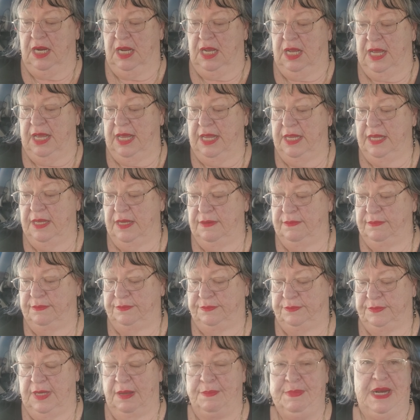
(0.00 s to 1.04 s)
I
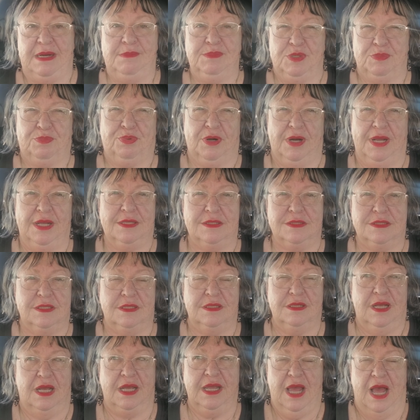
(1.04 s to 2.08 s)
um I mean, I'm
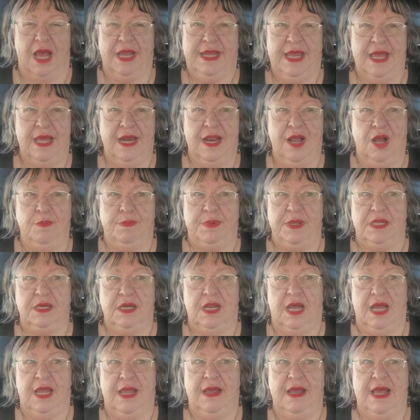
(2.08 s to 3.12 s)
depressed. I, I can't help it.
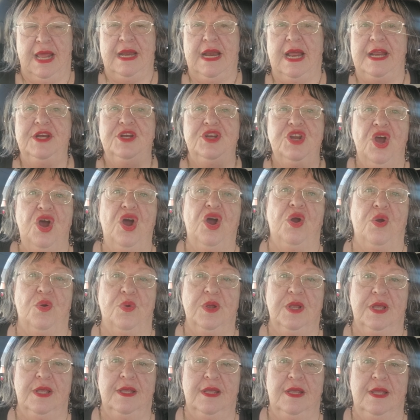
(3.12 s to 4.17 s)
I and I
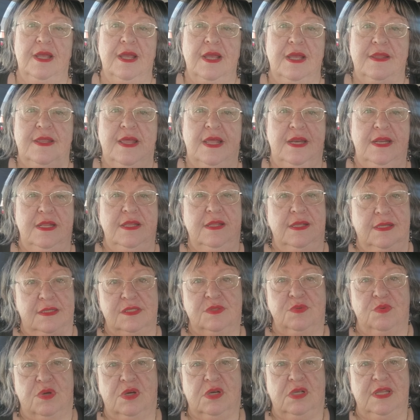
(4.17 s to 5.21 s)
know that in
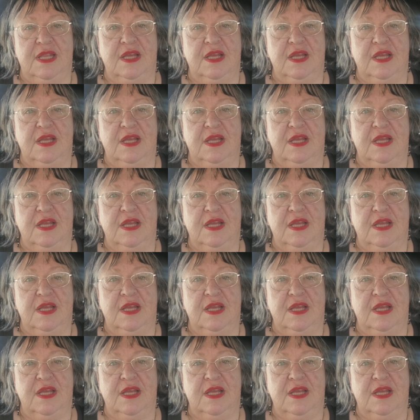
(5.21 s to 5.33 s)
this world